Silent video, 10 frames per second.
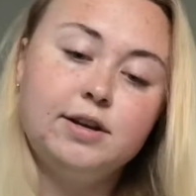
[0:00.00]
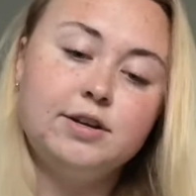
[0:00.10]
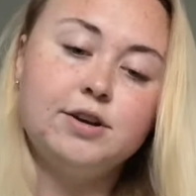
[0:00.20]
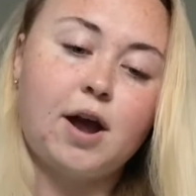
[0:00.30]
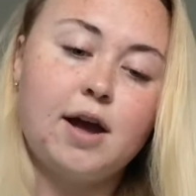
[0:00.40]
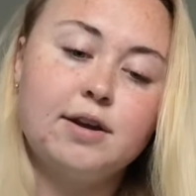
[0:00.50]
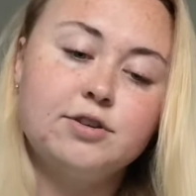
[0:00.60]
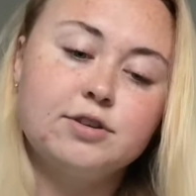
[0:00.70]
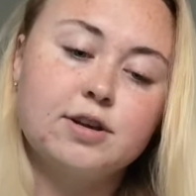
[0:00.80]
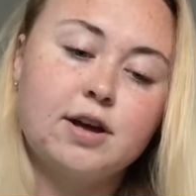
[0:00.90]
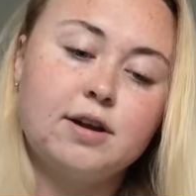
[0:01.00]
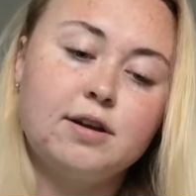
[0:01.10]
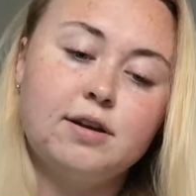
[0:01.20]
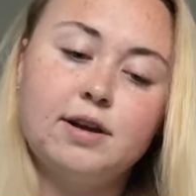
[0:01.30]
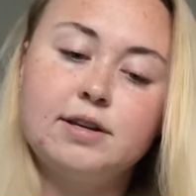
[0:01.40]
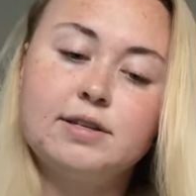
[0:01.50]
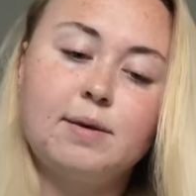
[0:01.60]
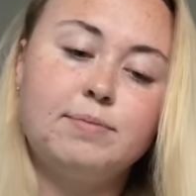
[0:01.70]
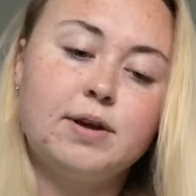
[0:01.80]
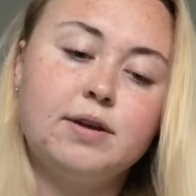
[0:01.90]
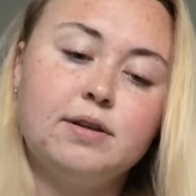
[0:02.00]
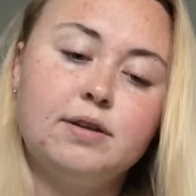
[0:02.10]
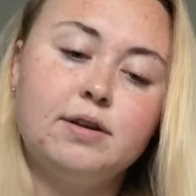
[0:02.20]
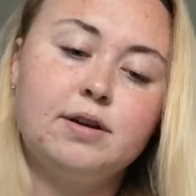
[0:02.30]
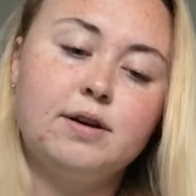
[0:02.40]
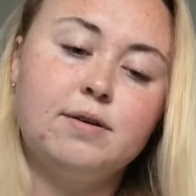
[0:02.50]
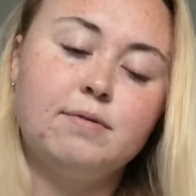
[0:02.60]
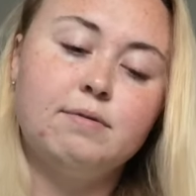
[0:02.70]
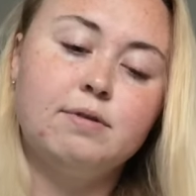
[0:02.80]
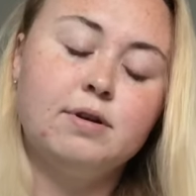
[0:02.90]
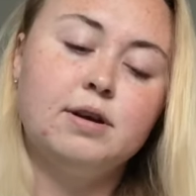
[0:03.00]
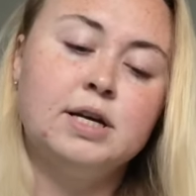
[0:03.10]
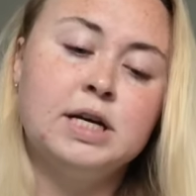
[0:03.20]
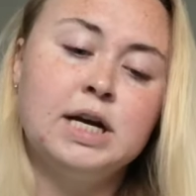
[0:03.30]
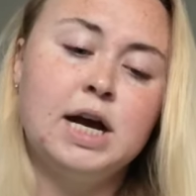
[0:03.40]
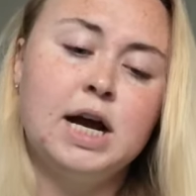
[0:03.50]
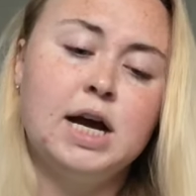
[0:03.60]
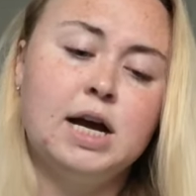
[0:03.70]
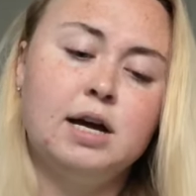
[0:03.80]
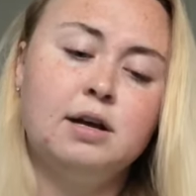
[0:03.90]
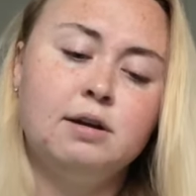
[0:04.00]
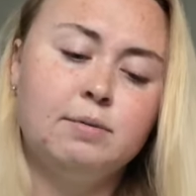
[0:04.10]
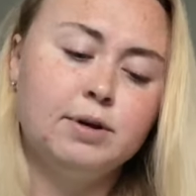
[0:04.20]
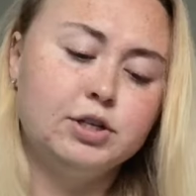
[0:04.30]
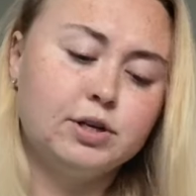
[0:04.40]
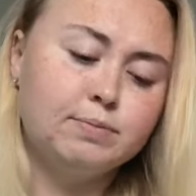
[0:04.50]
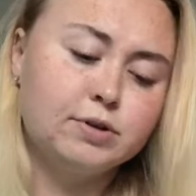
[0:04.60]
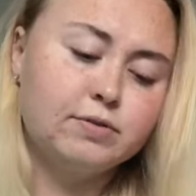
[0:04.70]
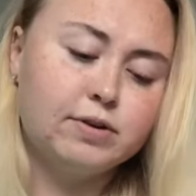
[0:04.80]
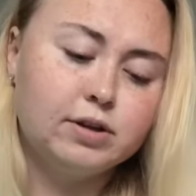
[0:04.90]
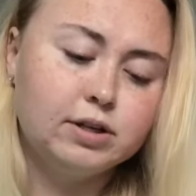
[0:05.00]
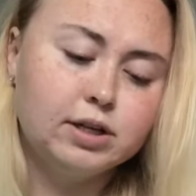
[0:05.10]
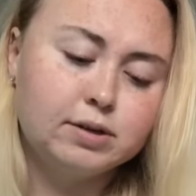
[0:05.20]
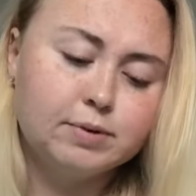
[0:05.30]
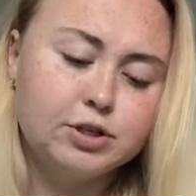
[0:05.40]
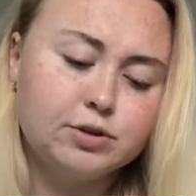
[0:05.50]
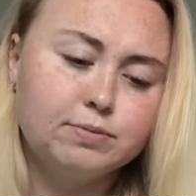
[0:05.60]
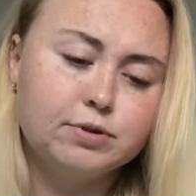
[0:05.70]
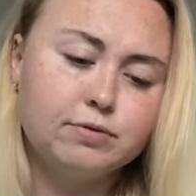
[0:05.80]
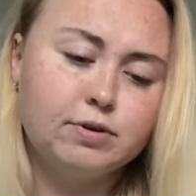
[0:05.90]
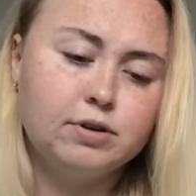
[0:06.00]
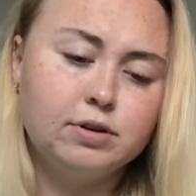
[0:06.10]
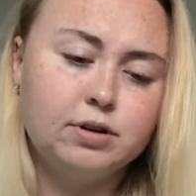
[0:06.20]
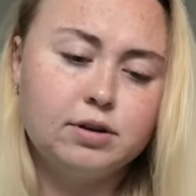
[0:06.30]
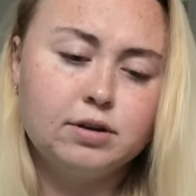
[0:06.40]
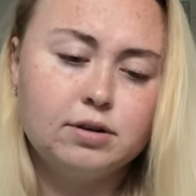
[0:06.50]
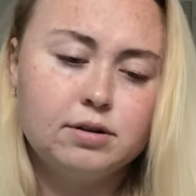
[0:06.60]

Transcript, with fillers: you kind of just gotta accept it, you know? Ah, my gems are falling, my gems are falling.